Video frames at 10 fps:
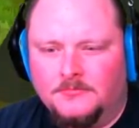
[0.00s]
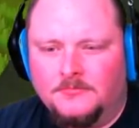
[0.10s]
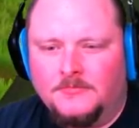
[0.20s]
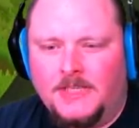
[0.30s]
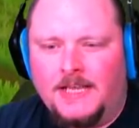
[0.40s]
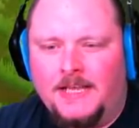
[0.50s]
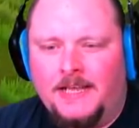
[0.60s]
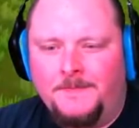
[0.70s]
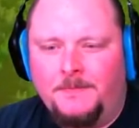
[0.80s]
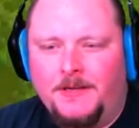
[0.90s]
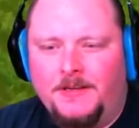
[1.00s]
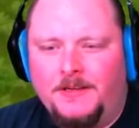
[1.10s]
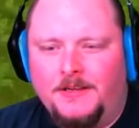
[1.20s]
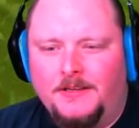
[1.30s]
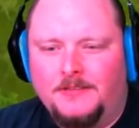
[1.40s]
Yeah, I'm a
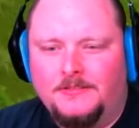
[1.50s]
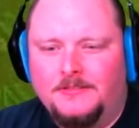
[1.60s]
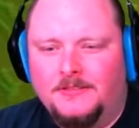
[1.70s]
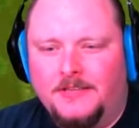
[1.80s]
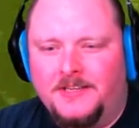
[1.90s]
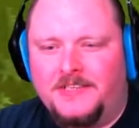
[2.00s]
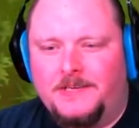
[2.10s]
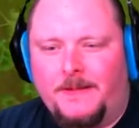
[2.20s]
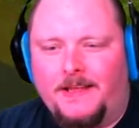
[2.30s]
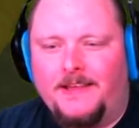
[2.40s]
ball. And change back.